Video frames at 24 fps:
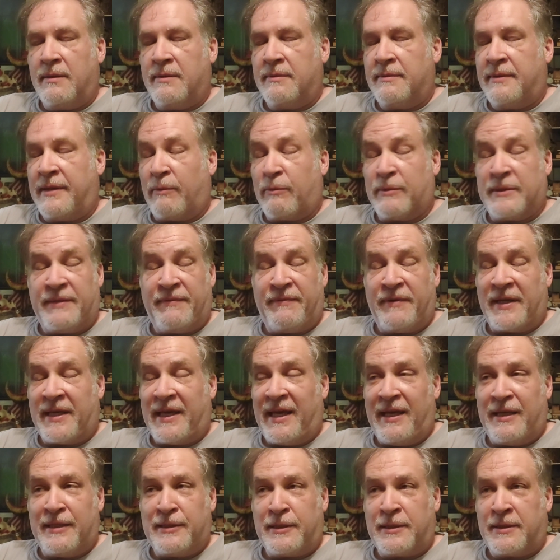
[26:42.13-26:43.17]
There was even a
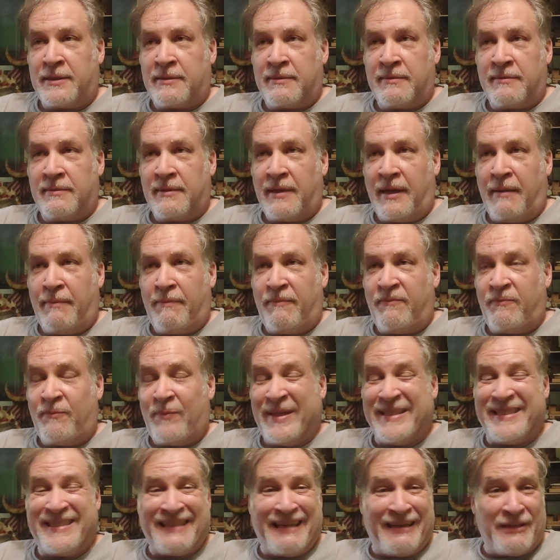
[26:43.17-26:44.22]
case of
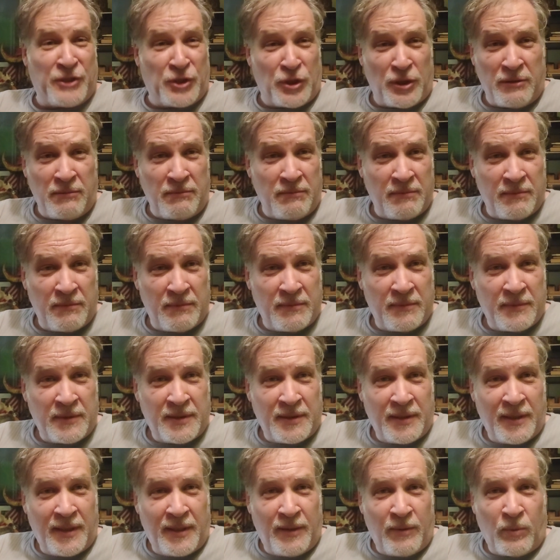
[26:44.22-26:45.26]
possession
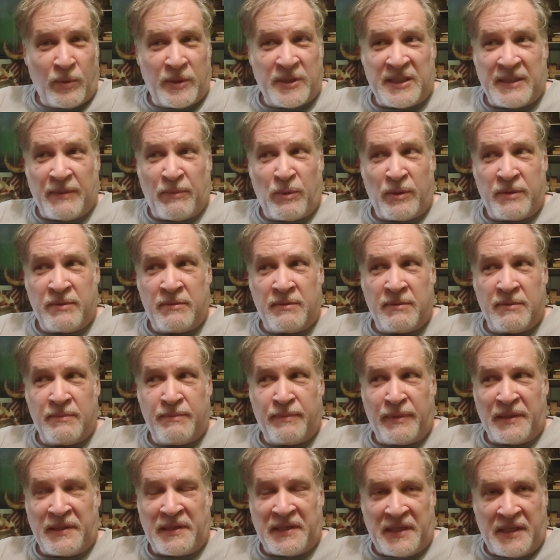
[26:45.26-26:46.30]
where someone
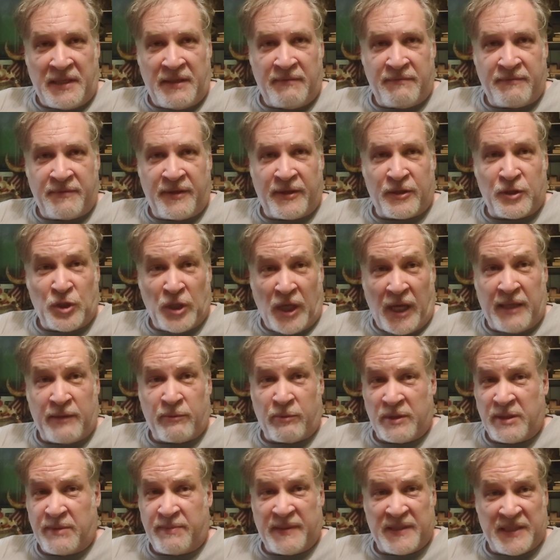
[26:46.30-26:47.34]
believed their child
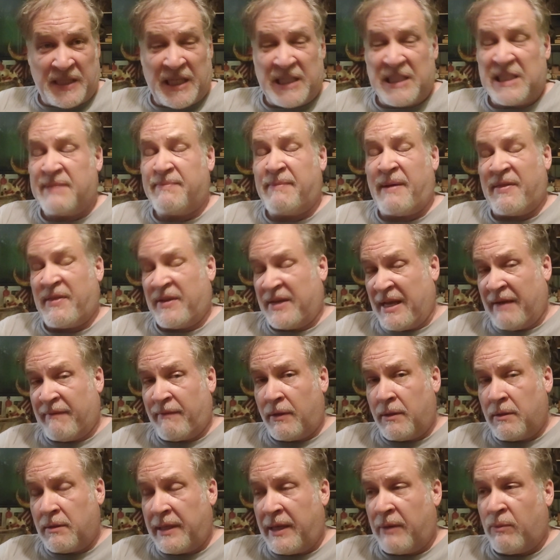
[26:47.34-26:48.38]
was possessed by the
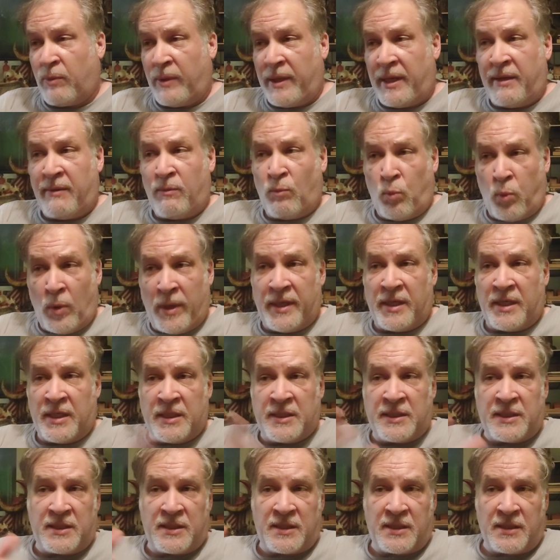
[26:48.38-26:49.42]
devil, and we
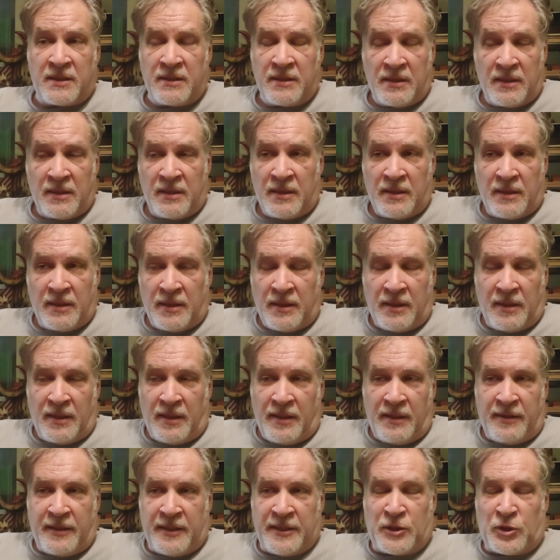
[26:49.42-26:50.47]
witnessed
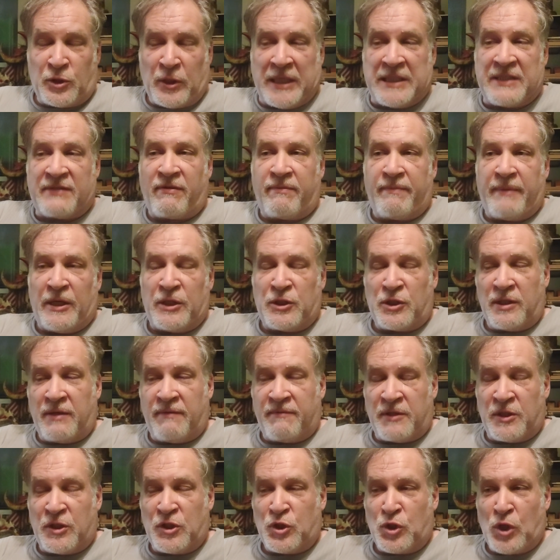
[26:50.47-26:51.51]
this transformation
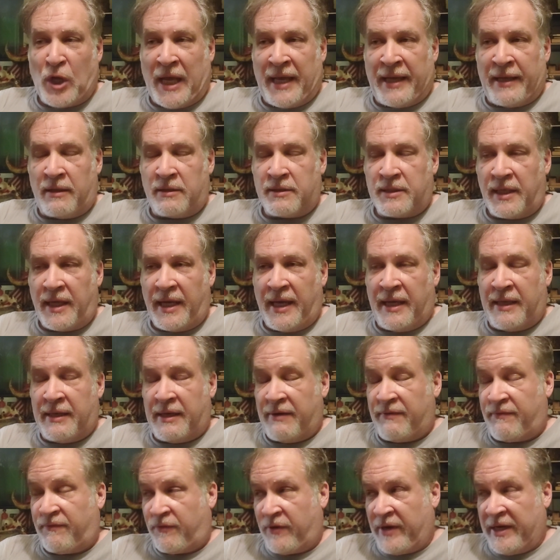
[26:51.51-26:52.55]
of this child, and
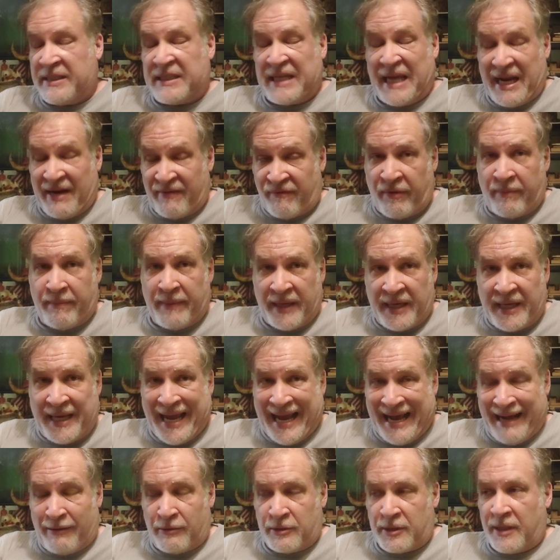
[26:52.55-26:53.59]
it freaked everybody
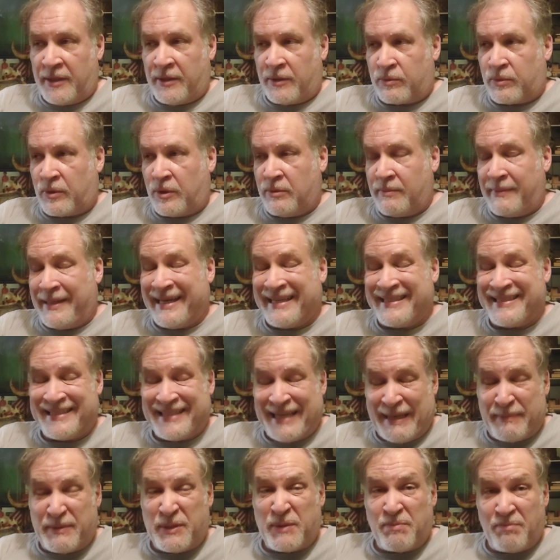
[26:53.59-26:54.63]
out in the room
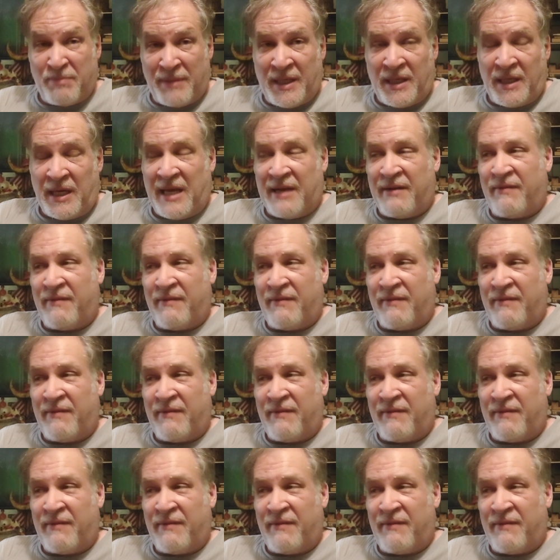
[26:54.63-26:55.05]
except me.